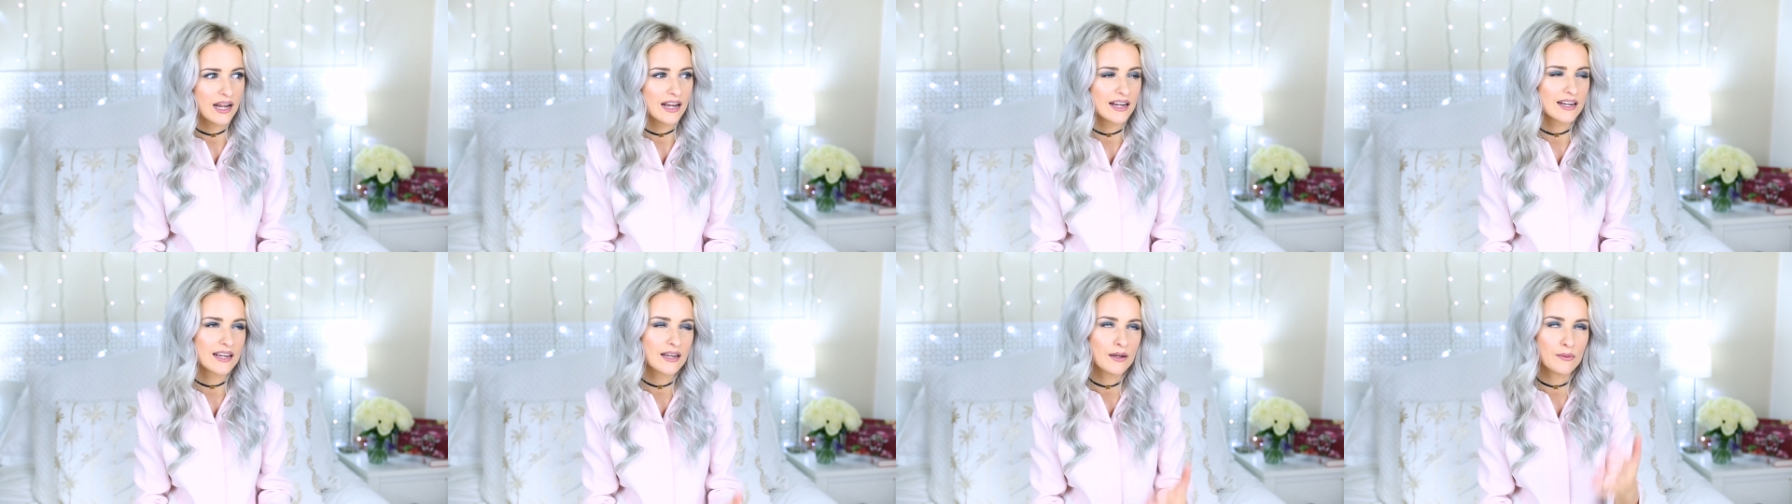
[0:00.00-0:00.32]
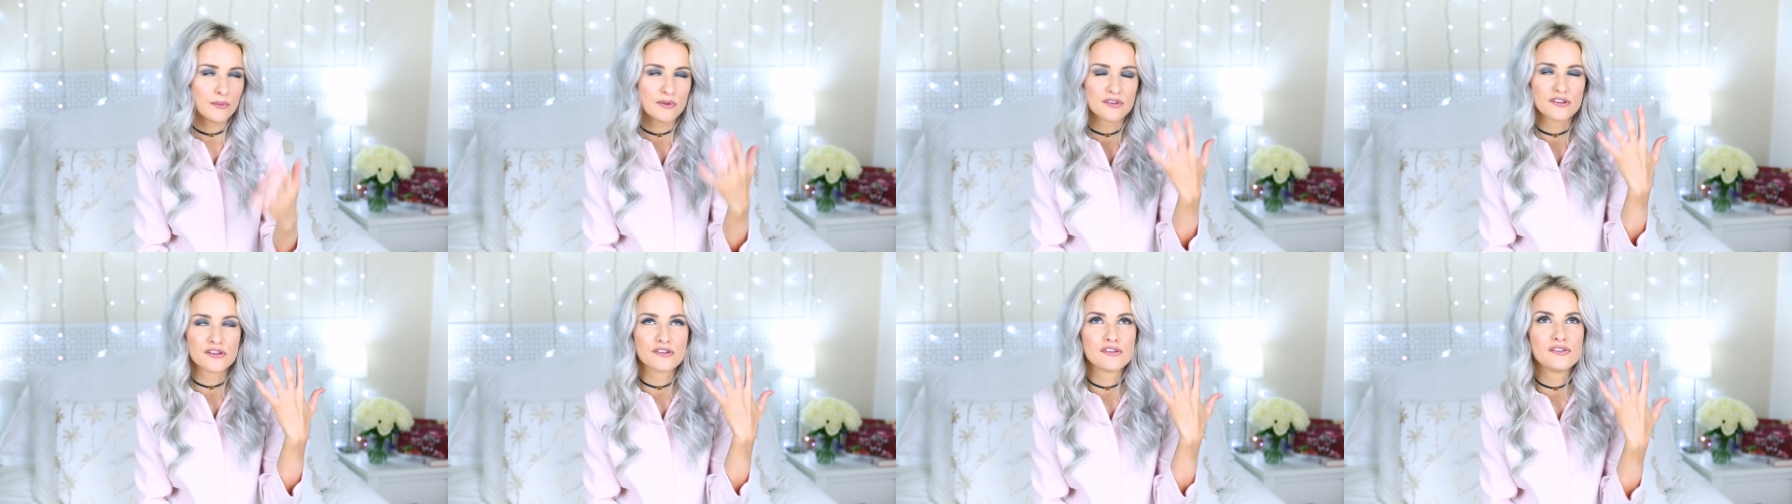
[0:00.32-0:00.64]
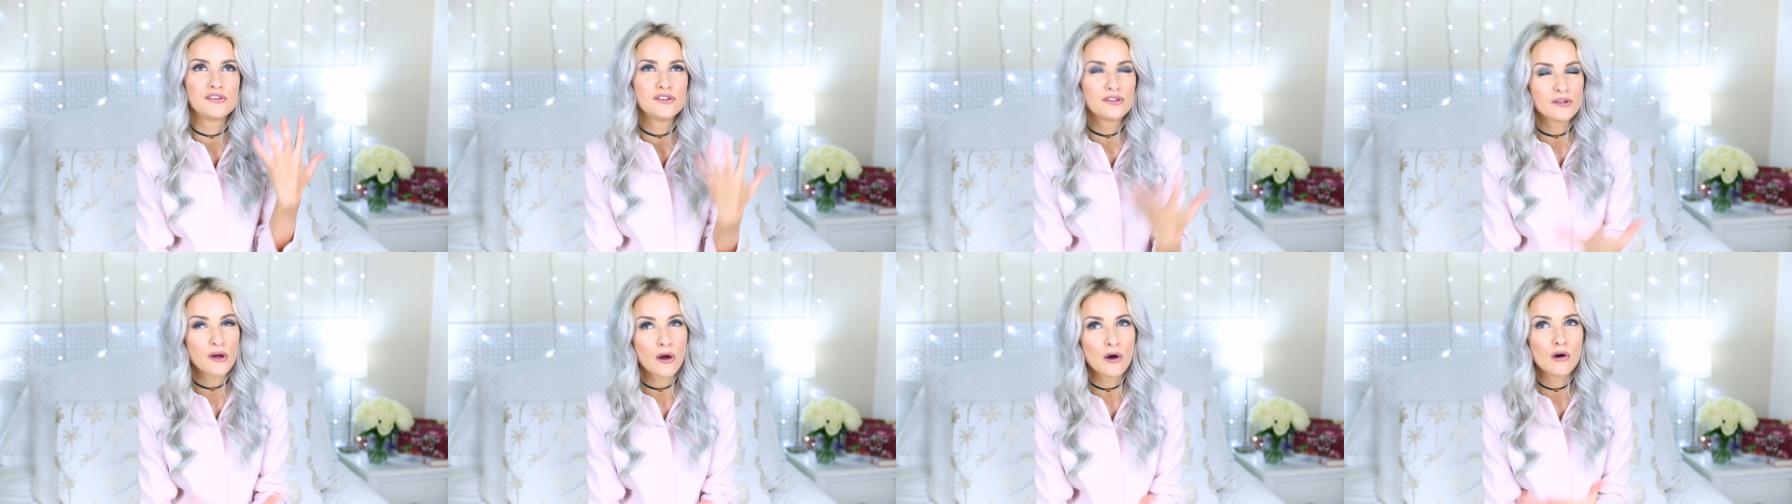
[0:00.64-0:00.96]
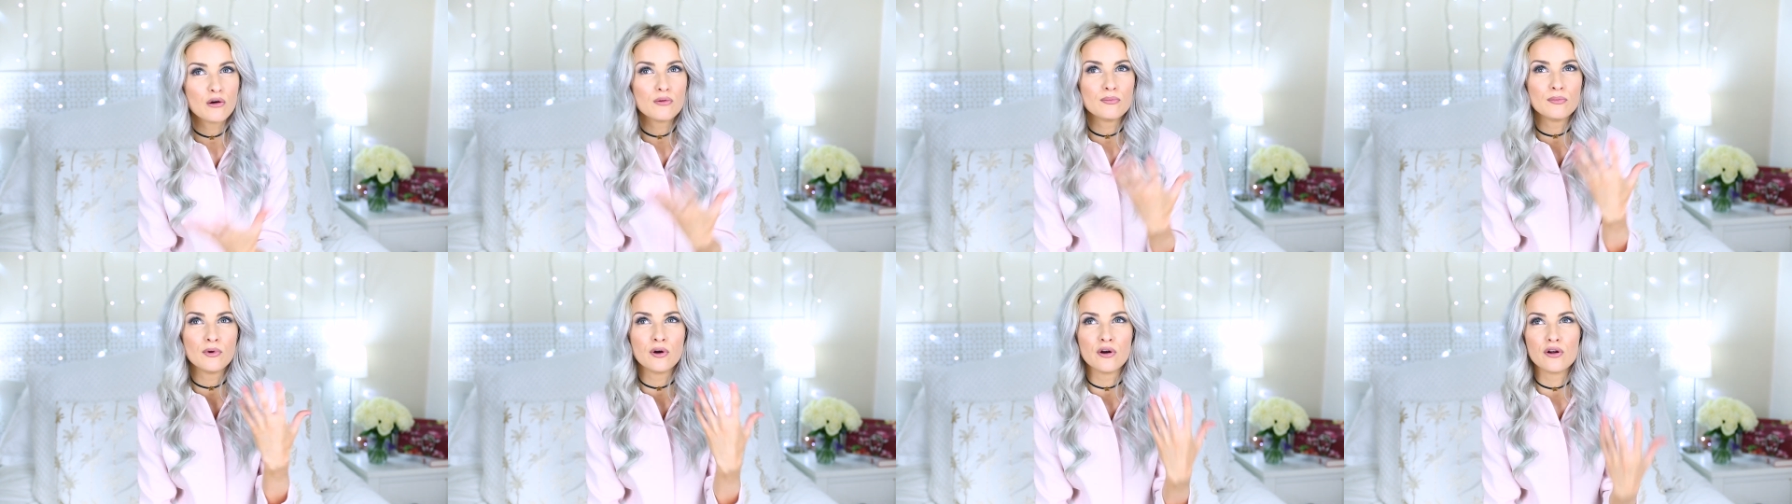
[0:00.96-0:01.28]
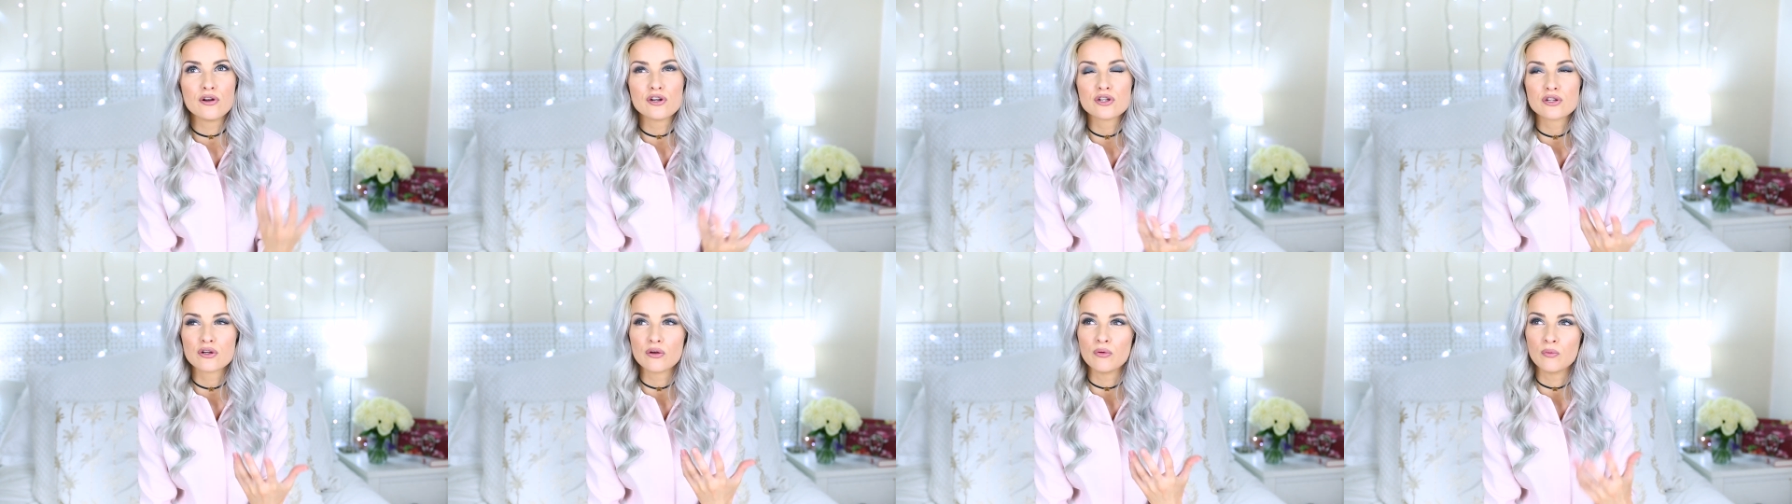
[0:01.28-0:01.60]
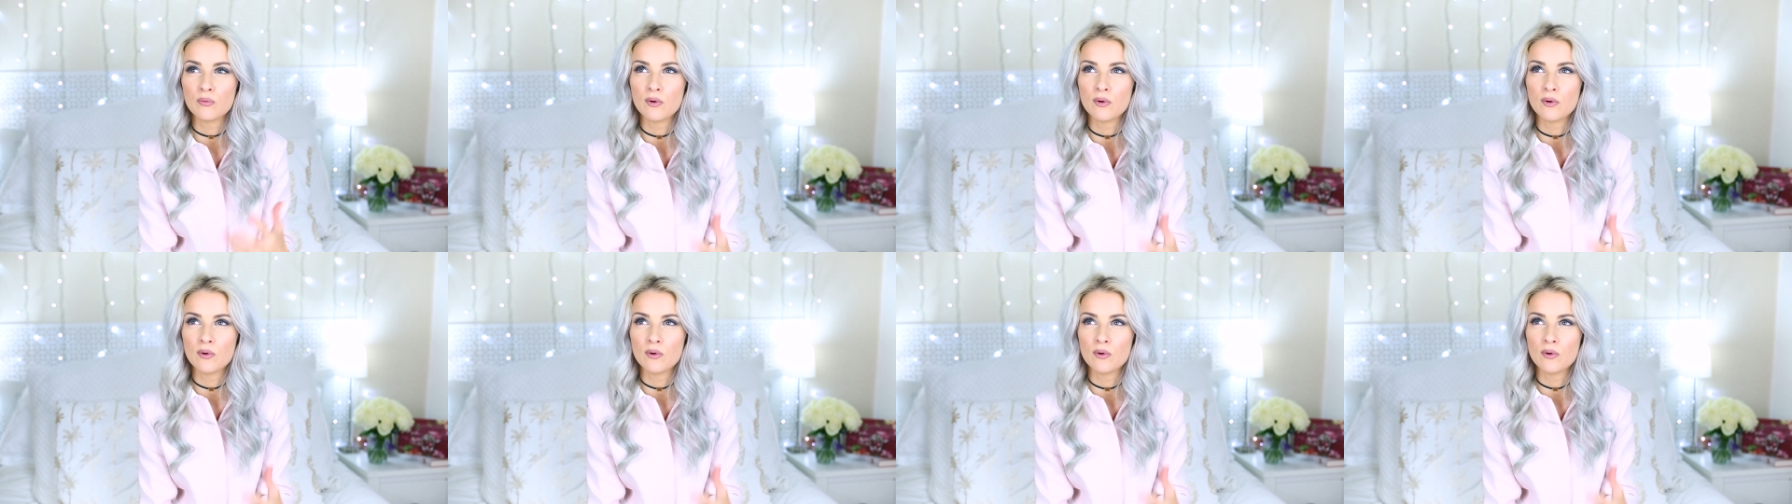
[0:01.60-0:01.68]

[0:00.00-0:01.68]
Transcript: Like, it was just so much